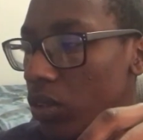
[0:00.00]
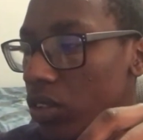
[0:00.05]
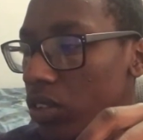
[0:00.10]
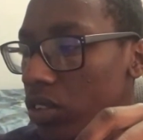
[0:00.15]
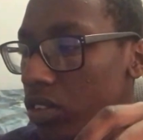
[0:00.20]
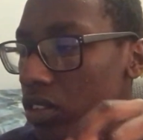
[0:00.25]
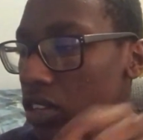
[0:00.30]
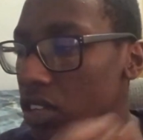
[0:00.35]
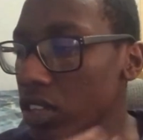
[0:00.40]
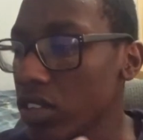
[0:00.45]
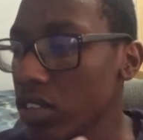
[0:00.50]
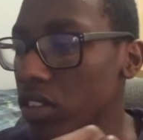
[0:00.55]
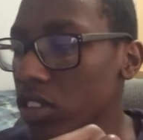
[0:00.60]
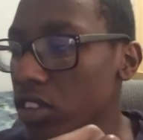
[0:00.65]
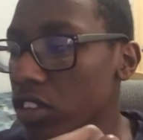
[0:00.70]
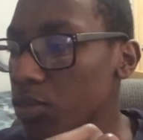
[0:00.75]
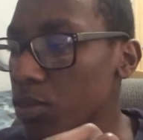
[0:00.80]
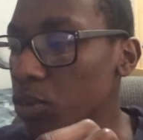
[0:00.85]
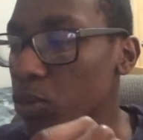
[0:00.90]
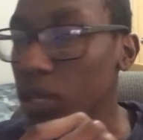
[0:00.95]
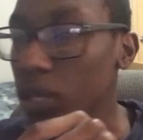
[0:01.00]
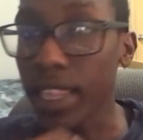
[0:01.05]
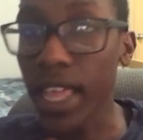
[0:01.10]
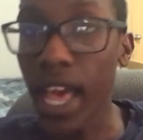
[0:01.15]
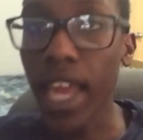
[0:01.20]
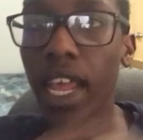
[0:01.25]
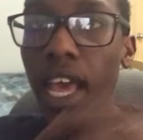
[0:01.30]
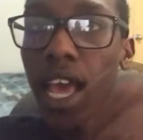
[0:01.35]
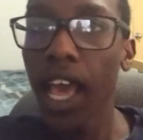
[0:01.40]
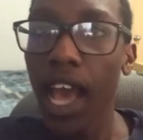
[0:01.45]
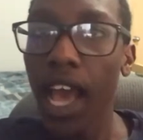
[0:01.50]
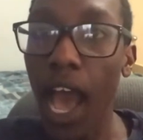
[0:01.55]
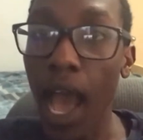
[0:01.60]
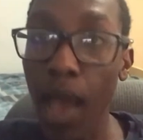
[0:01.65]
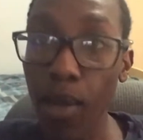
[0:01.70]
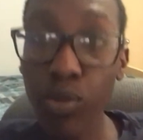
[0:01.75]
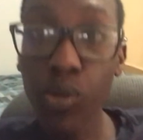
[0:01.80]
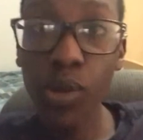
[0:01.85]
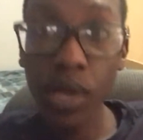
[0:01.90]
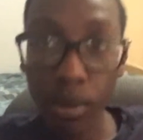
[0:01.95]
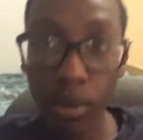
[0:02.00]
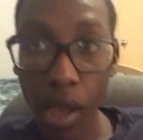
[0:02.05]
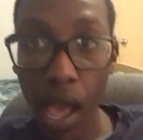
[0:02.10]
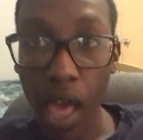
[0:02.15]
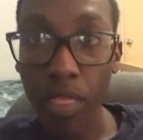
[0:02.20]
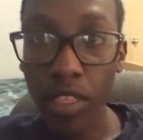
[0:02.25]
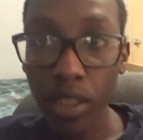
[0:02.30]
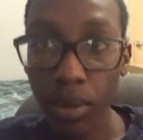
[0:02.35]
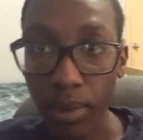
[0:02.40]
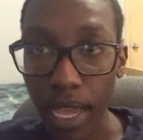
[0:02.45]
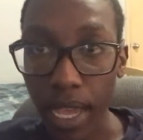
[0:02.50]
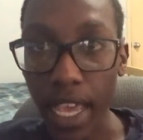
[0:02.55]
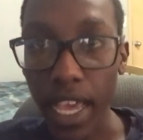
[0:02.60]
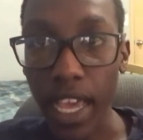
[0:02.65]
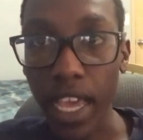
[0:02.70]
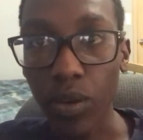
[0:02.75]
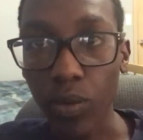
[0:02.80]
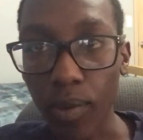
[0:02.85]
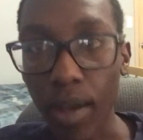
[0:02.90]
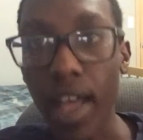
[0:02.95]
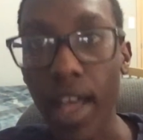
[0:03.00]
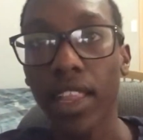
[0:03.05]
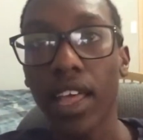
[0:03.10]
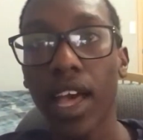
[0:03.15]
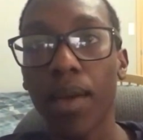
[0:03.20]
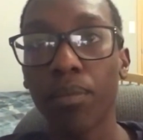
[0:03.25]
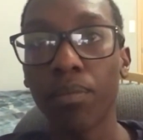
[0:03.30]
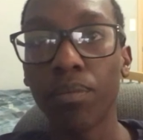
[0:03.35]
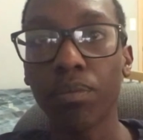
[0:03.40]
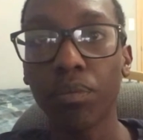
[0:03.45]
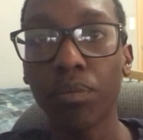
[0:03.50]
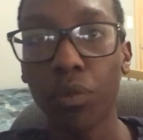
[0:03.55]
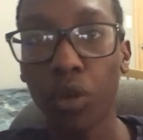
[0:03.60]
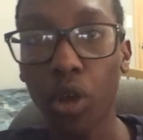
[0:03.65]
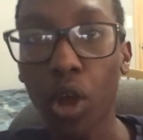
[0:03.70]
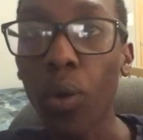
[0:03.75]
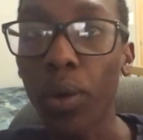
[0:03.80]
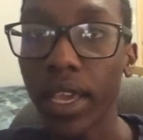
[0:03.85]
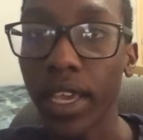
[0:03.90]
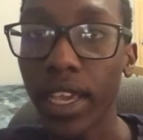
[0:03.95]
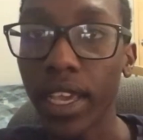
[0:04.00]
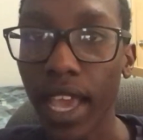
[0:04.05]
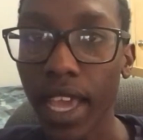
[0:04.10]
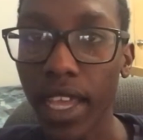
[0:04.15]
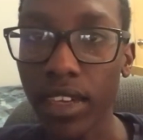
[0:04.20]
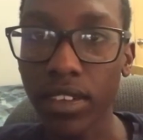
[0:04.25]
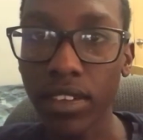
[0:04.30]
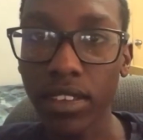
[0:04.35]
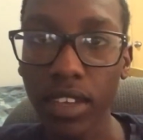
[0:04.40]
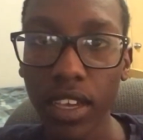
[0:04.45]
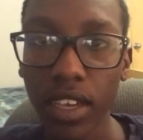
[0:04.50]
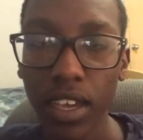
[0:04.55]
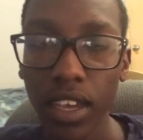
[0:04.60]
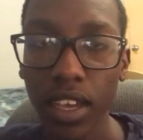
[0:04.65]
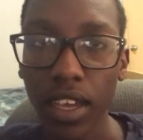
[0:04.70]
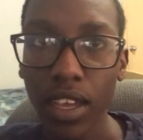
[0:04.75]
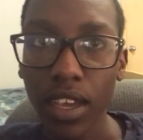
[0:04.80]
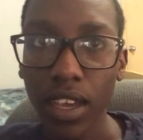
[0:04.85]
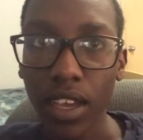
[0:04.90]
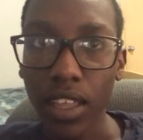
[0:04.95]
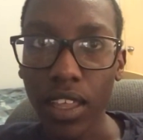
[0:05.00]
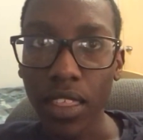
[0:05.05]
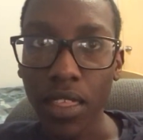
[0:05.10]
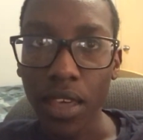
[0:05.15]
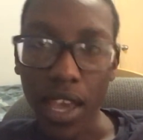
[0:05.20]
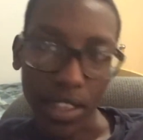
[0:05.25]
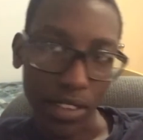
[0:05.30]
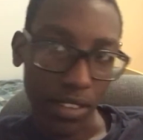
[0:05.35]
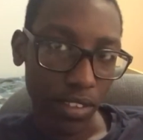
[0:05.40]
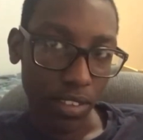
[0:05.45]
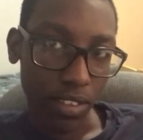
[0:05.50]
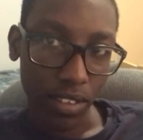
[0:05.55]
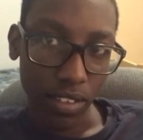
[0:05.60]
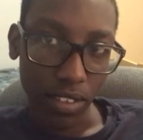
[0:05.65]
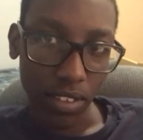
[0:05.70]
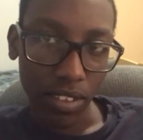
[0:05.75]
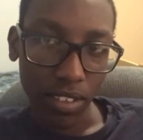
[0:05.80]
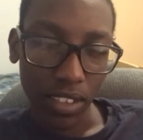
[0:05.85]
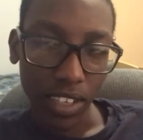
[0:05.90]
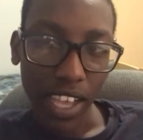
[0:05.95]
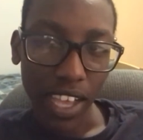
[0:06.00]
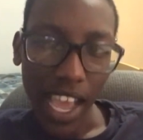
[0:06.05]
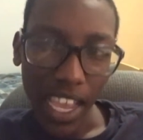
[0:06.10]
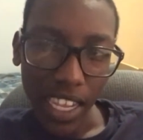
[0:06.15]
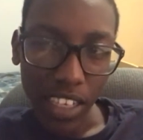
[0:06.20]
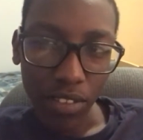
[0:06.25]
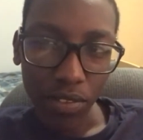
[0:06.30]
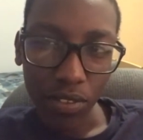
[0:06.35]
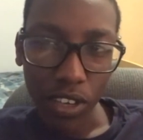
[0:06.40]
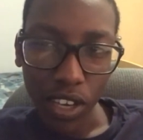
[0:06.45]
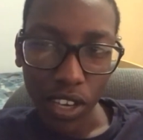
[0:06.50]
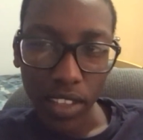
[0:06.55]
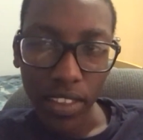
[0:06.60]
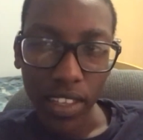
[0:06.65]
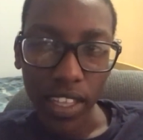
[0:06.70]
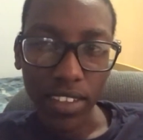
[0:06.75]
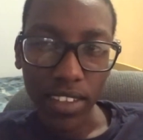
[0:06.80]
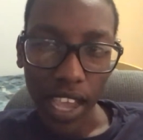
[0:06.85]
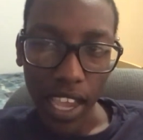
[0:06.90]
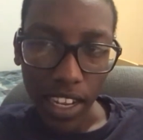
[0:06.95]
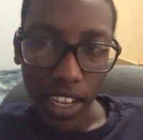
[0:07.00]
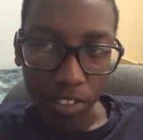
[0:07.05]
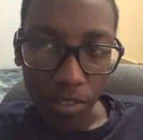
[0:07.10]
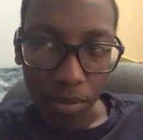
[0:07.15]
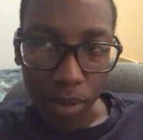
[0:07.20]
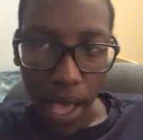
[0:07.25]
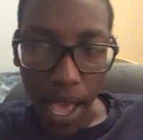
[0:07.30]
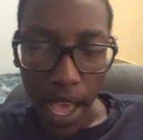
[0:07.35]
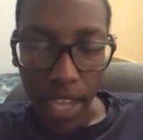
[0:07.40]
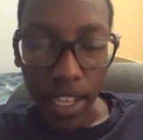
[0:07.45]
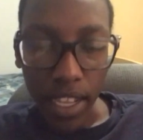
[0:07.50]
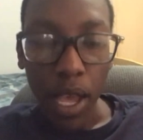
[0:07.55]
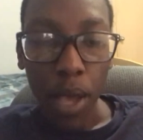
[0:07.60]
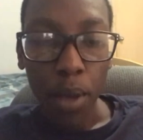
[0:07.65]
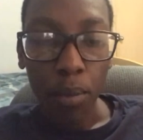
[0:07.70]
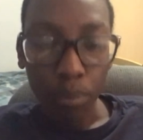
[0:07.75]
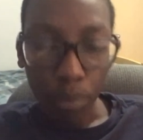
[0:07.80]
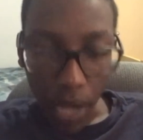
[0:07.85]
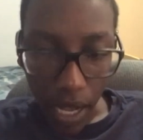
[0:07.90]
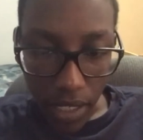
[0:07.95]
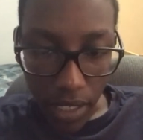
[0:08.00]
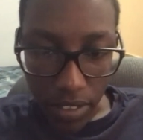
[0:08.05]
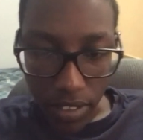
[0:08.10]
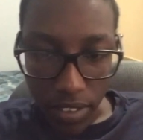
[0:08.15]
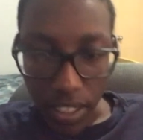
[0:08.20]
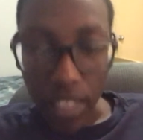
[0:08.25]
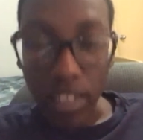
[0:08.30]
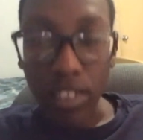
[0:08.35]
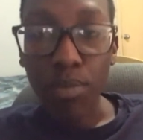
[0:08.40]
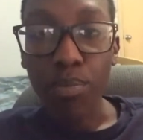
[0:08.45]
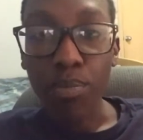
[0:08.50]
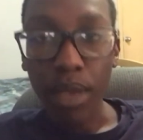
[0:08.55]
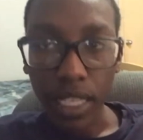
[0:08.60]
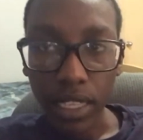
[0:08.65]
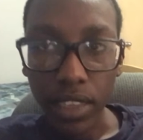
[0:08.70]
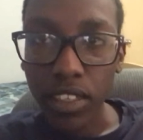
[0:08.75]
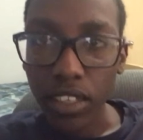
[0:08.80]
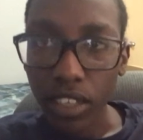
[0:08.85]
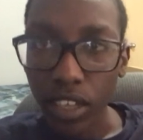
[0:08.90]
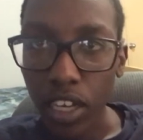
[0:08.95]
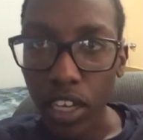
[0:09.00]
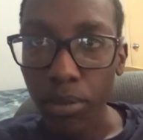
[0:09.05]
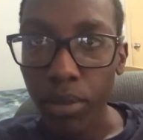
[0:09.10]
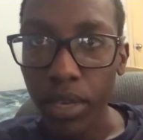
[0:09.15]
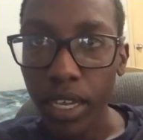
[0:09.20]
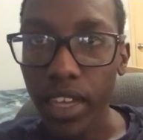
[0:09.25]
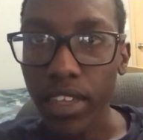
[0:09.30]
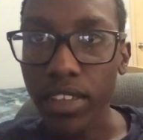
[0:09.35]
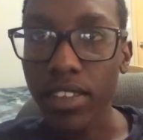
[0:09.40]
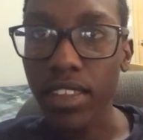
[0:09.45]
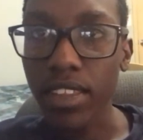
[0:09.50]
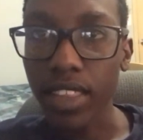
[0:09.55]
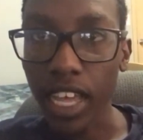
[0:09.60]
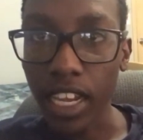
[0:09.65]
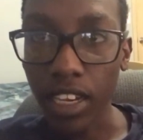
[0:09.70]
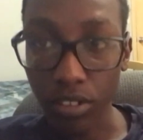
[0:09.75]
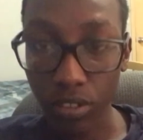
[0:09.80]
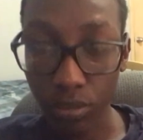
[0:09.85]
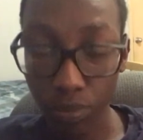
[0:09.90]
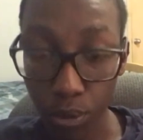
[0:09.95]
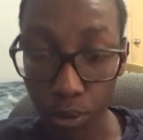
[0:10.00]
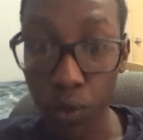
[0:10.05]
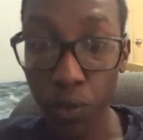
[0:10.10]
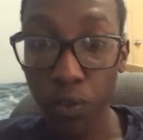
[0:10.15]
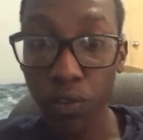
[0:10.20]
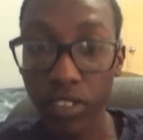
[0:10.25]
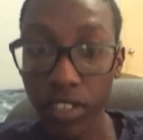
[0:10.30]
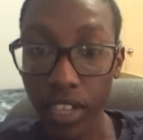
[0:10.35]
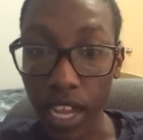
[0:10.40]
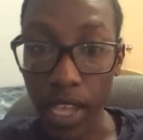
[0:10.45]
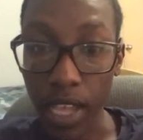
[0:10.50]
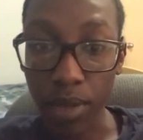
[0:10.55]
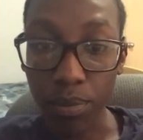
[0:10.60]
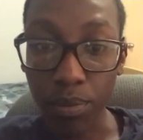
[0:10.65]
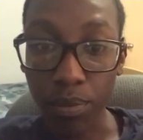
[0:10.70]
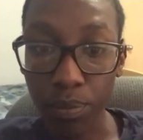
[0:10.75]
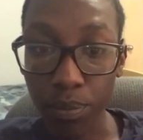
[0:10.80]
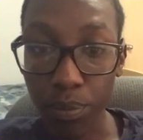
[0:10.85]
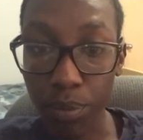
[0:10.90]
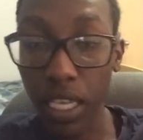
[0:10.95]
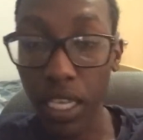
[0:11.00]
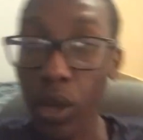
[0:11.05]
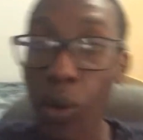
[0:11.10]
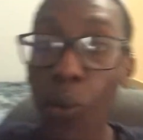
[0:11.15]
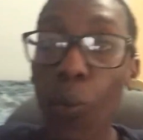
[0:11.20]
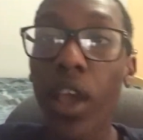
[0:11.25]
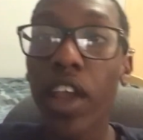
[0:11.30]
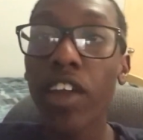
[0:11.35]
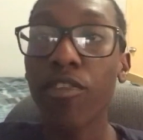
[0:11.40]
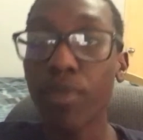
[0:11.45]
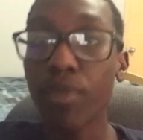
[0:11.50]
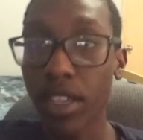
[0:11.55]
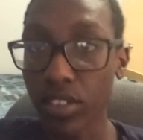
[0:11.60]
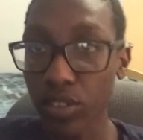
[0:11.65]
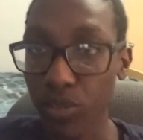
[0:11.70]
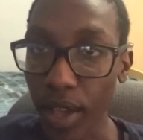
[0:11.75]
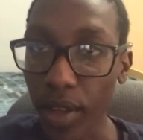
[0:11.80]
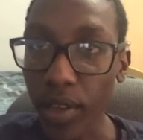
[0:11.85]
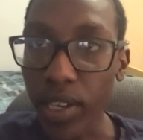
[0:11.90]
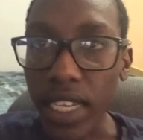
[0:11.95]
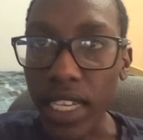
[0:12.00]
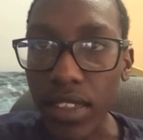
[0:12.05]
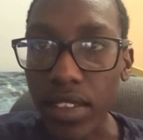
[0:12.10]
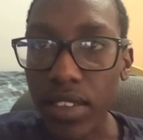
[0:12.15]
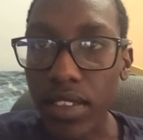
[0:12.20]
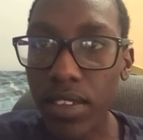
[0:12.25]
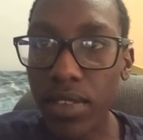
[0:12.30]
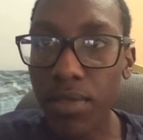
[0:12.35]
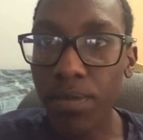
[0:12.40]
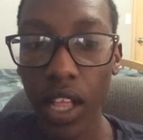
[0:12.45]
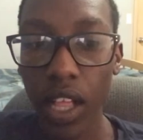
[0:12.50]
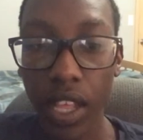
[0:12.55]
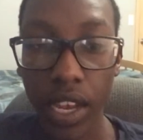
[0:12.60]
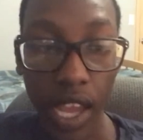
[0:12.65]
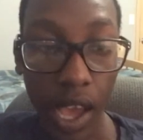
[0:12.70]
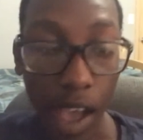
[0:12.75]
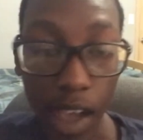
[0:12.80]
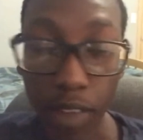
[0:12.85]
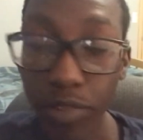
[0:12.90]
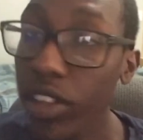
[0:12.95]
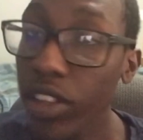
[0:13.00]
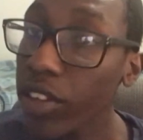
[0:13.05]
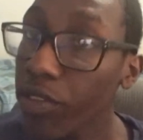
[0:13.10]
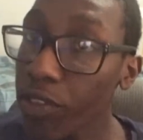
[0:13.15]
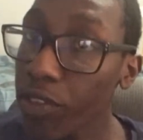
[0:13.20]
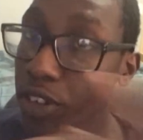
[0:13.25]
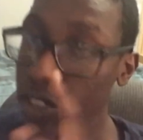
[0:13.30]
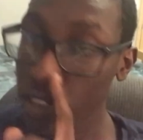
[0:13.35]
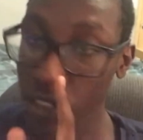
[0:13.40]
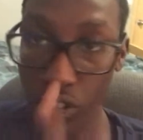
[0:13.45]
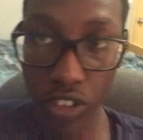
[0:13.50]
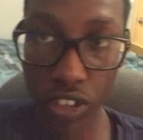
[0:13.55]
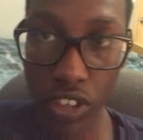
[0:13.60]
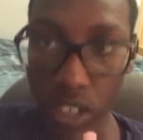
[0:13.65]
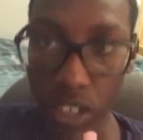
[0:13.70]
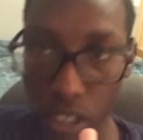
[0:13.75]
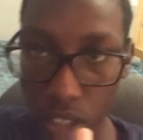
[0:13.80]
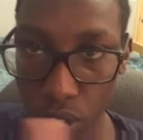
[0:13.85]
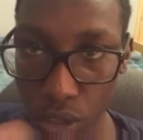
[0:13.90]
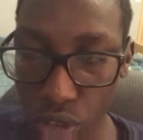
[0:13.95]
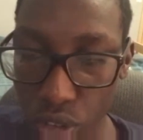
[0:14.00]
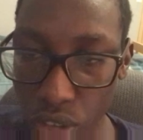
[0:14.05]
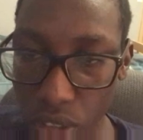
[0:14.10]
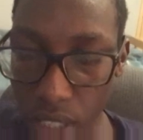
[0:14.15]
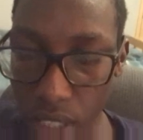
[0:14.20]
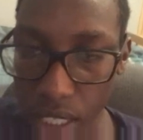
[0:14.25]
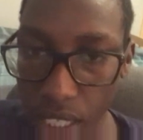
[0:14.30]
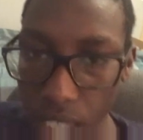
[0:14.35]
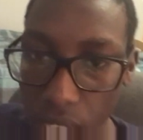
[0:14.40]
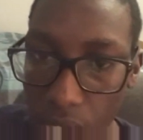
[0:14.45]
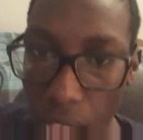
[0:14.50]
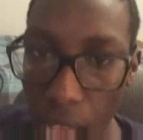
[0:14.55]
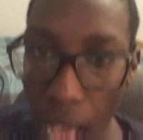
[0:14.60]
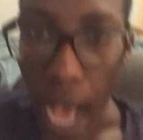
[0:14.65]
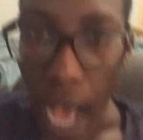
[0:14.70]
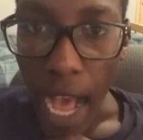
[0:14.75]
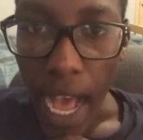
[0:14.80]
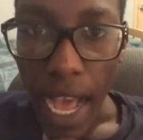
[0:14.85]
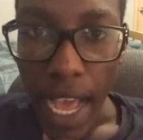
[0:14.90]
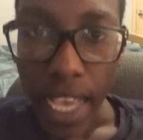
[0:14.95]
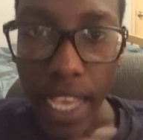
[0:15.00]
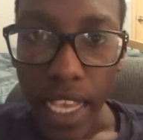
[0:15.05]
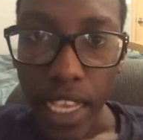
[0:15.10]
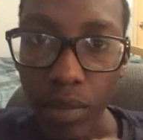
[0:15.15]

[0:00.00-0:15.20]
the distance between that. I'm doing math in my head while I'm going, and that's kind of good and that's kind of bad, but it's mainly good because that proves that I'm being aware of my surroundings. Now, after the first turn, usually, I